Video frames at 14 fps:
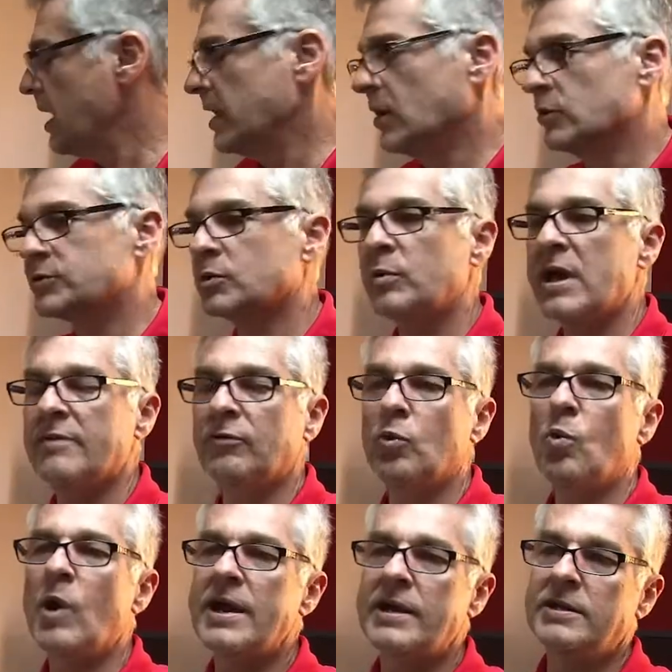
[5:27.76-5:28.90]
And also we have a
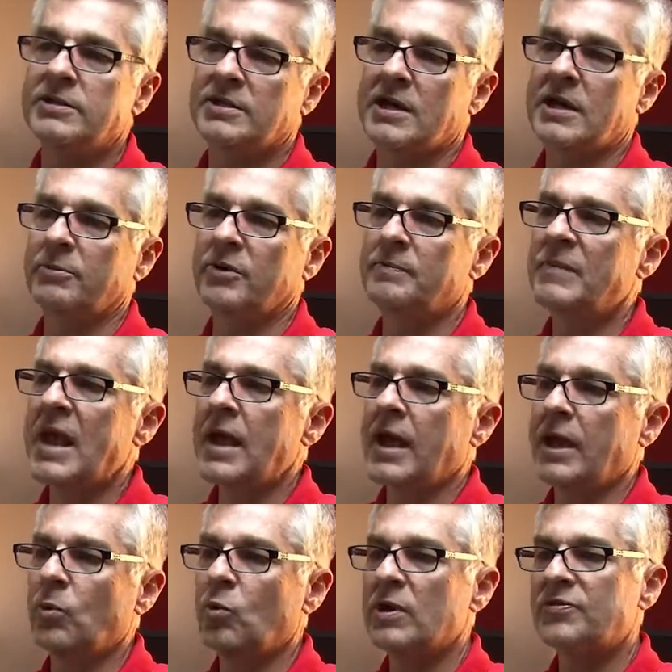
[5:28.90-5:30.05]
waiting timer,
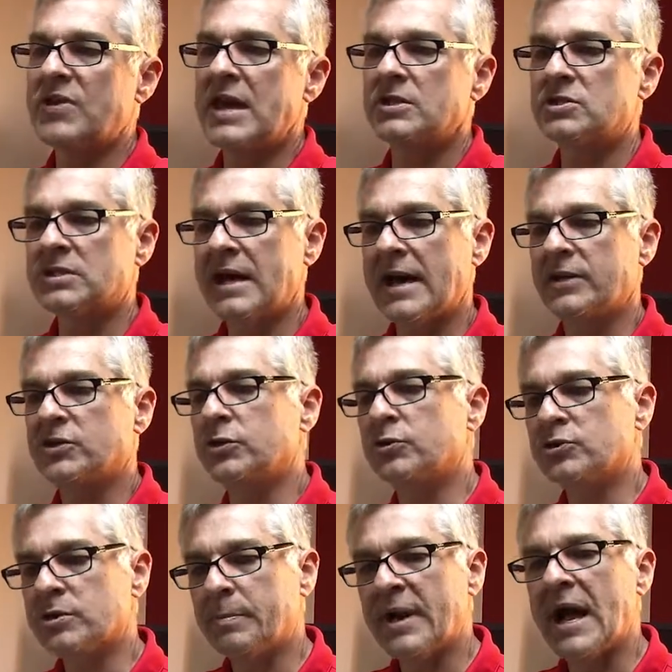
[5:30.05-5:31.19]
and what that is tied to
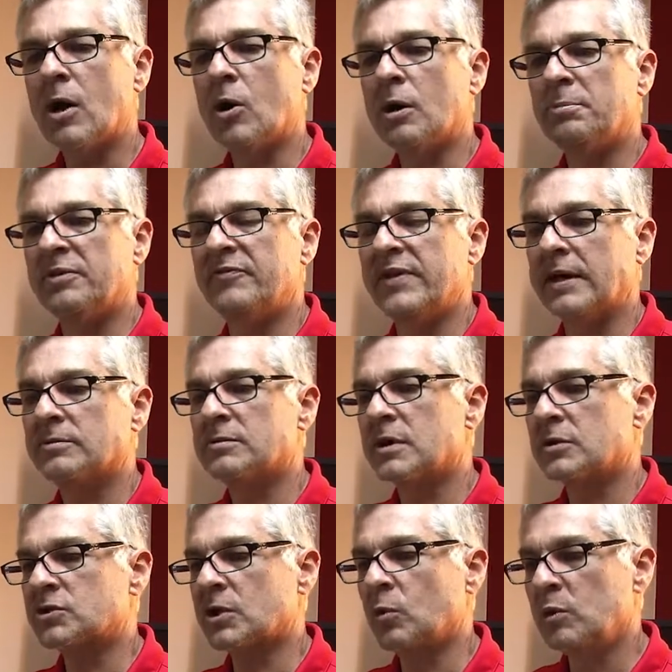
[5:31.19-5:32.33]
is the power up event.
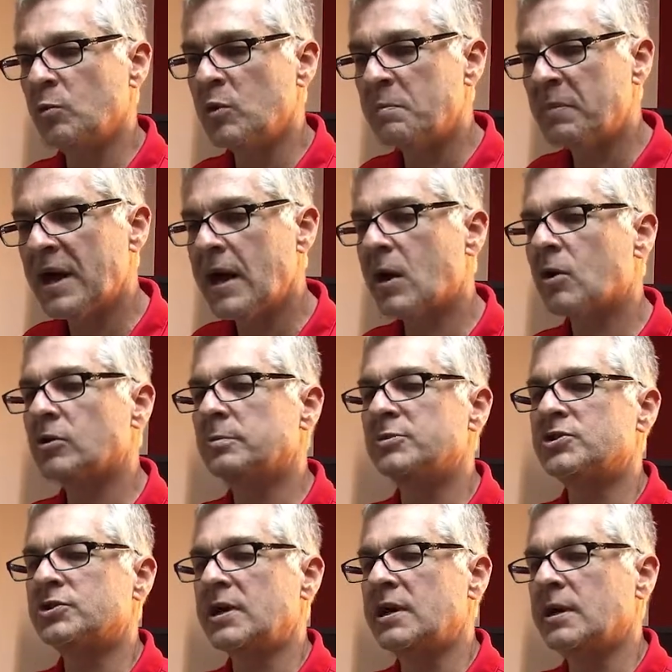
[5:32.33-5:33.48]
So when we power the
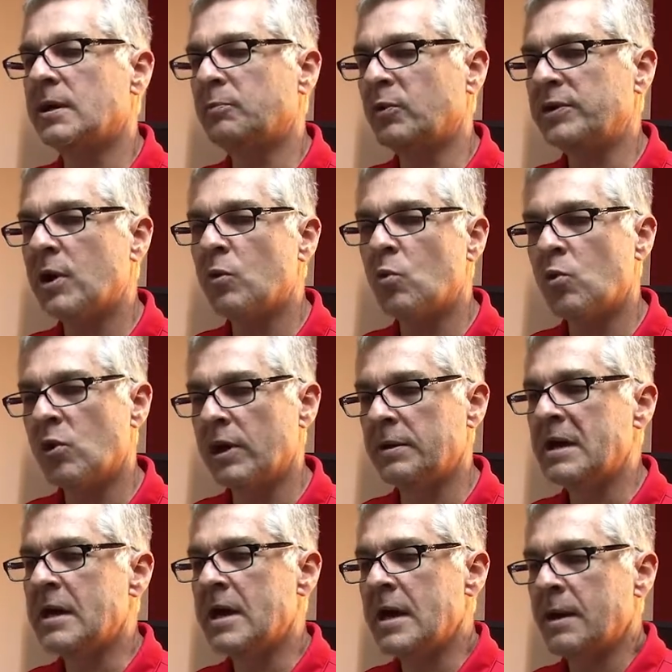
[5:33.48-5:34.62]
machine up, we don't want to
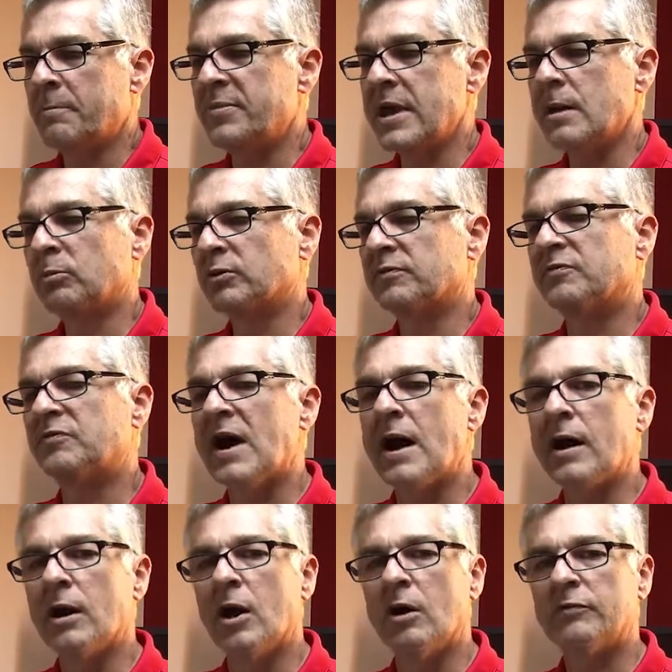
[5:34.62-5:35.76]
be able to
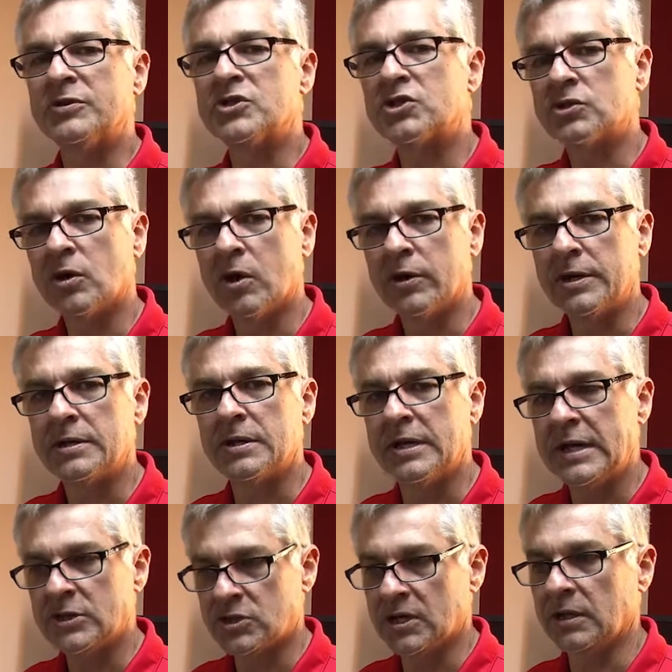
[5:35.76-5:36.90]
fire it off and start it
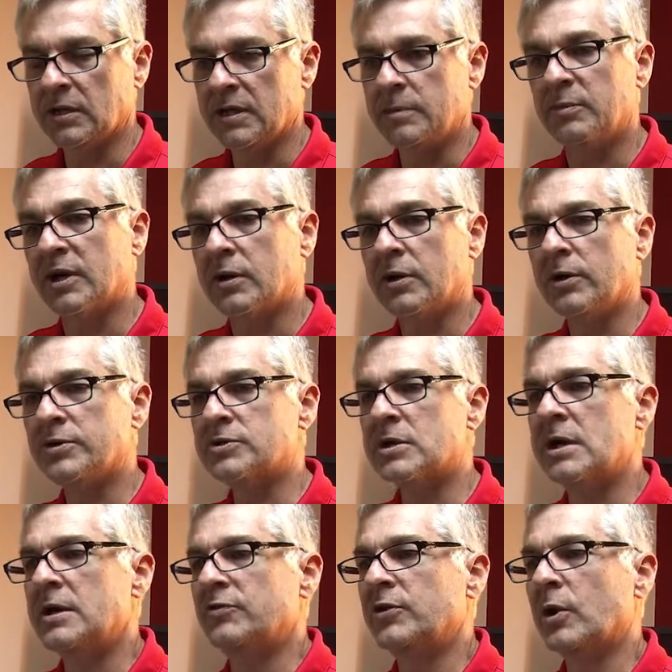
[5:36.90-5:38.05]
instantly, because
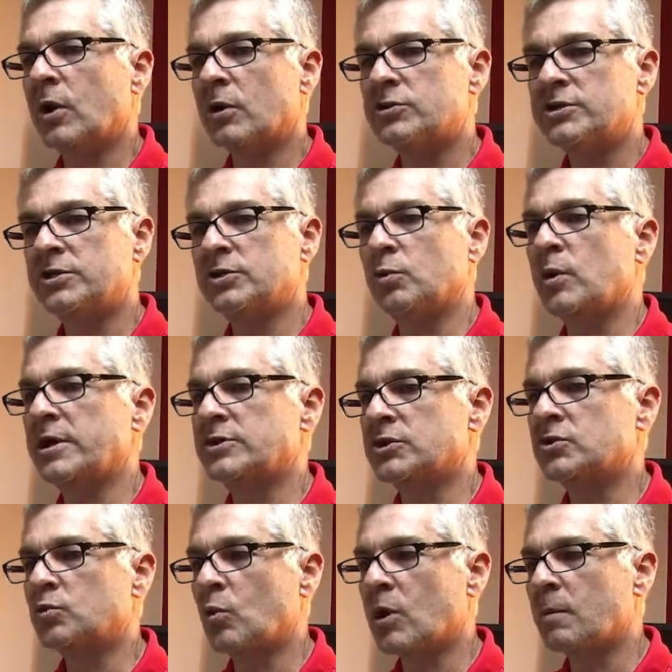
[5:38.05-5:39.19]
there are
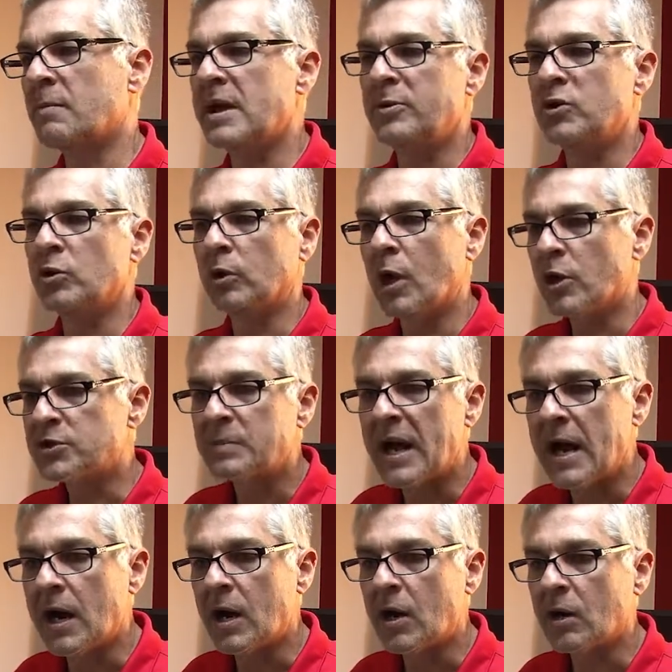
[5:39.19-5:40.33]
situations where maybe you lost
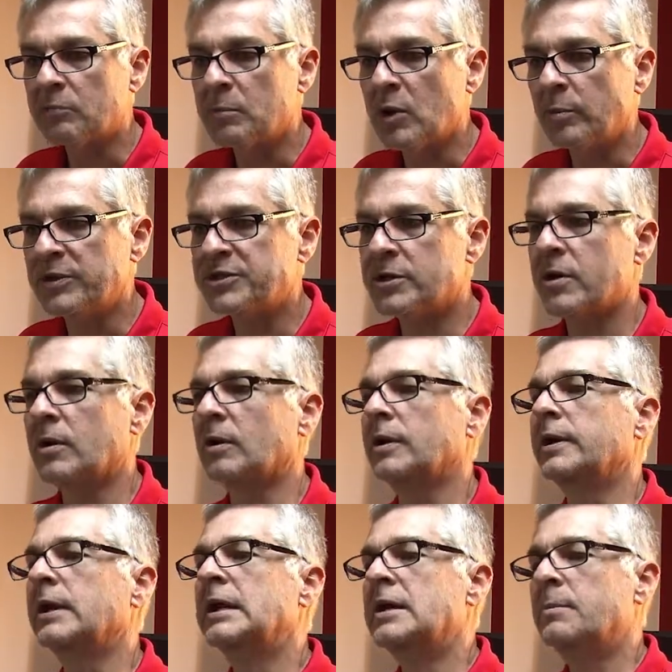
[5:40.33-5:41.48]
power
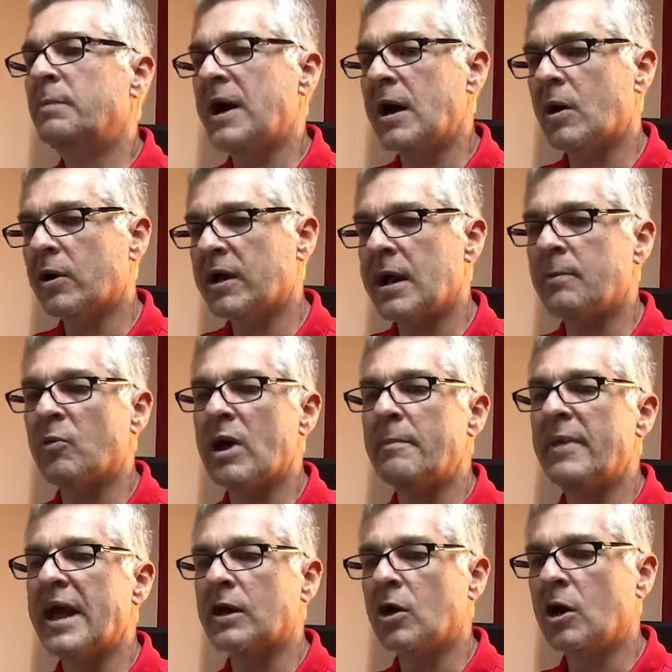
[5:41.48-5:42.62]
momentarily, power came right
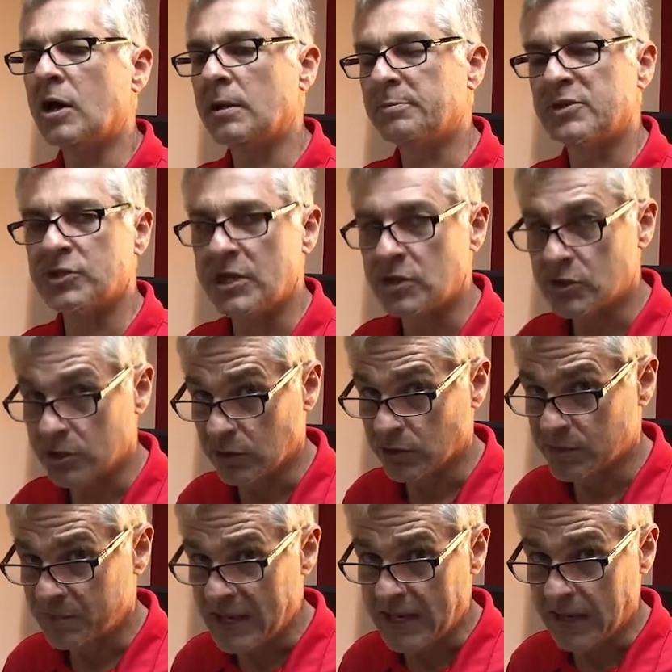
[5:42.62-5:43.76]
back on, the machine's still
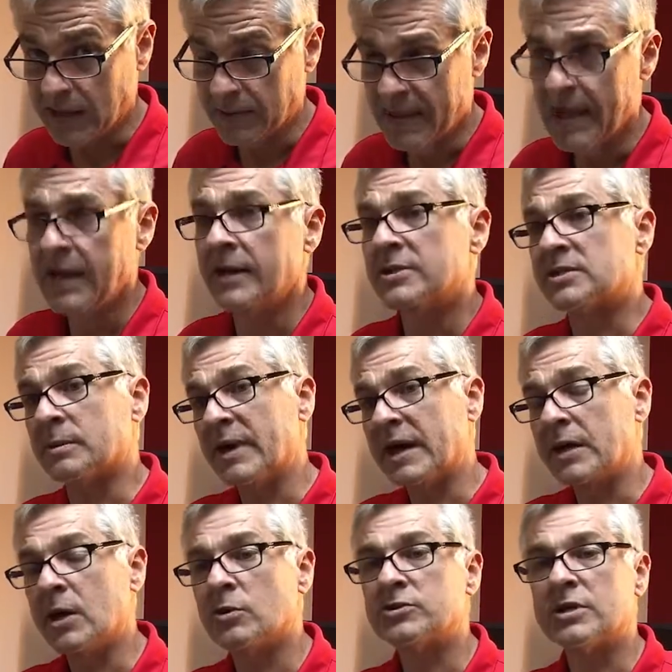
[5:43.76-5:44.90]
spinning,
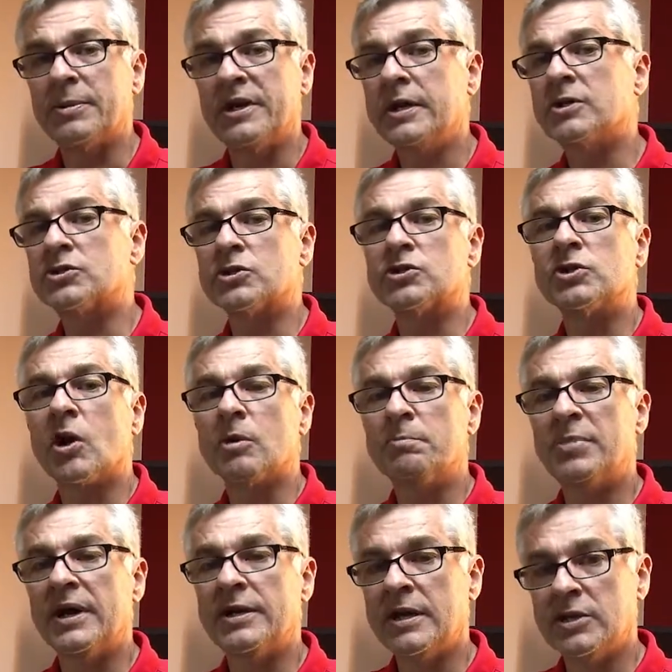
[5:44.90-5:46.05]
somebody goes up and hits the start
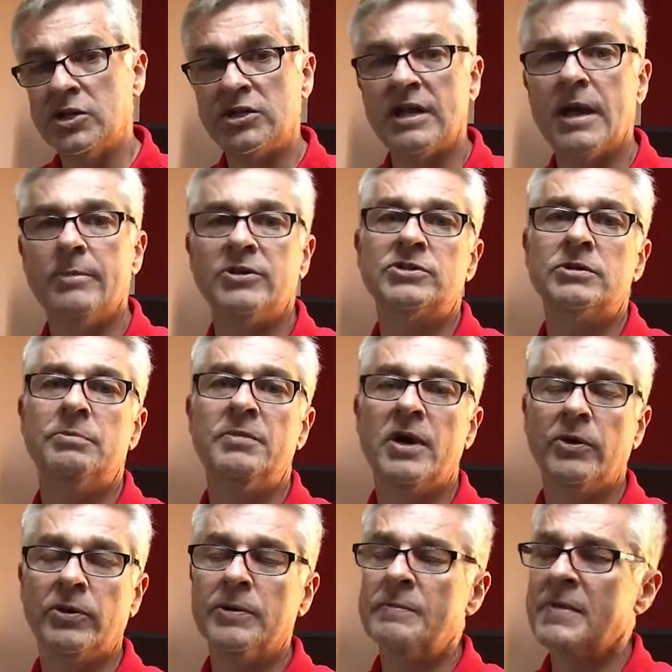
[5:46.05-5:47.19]
button and you damage the
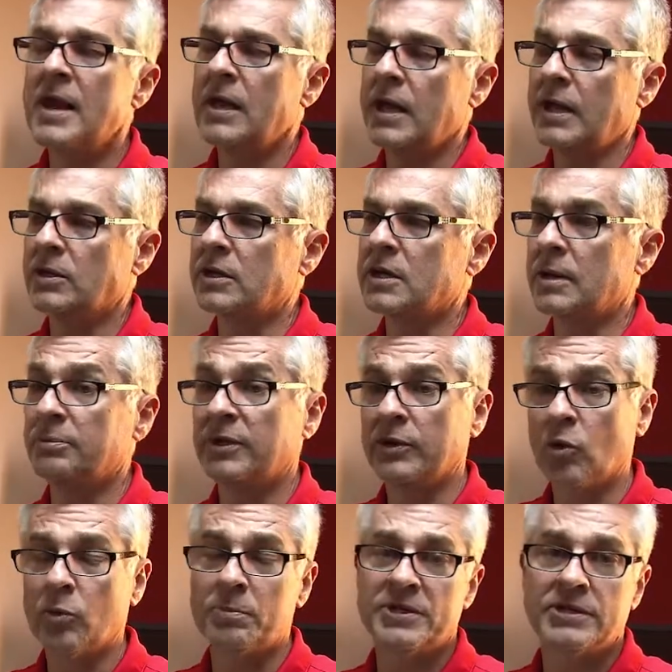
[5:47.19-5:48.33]
motor and the coupling
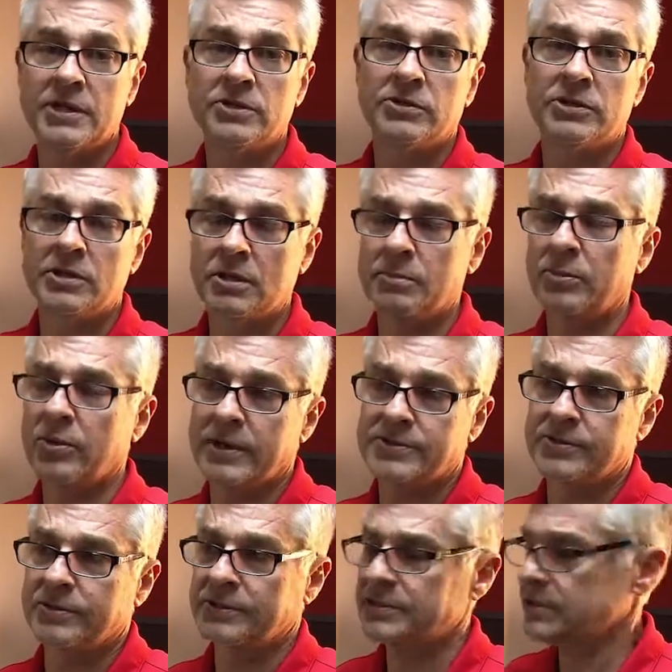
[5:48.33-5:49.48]
or potentially the compressor at the